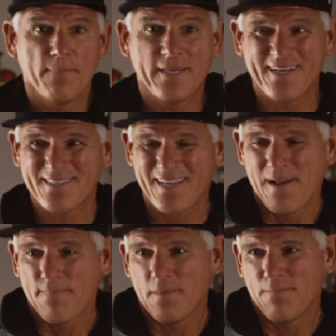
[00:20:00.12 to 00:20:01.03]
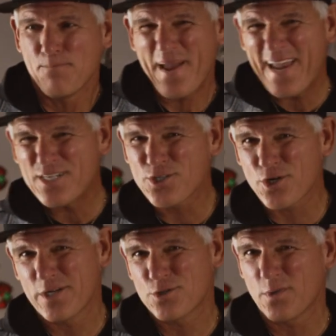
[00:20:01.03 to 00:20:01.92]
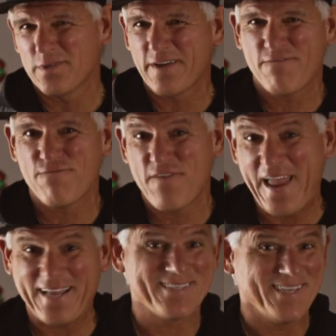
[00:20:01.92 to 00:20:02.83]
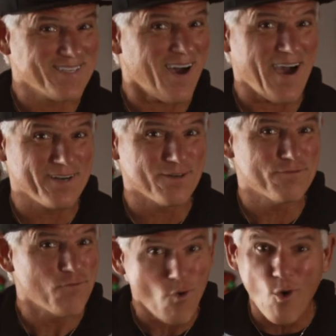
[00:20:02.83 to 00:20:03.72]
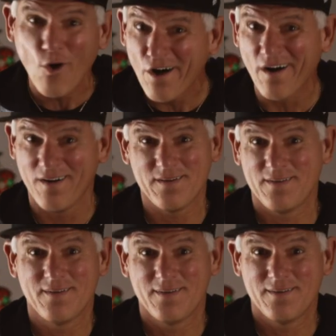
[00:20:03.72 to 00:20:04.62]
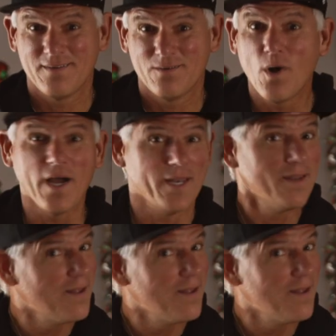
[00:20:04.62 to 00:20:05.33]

because manger is really a fancy title for what?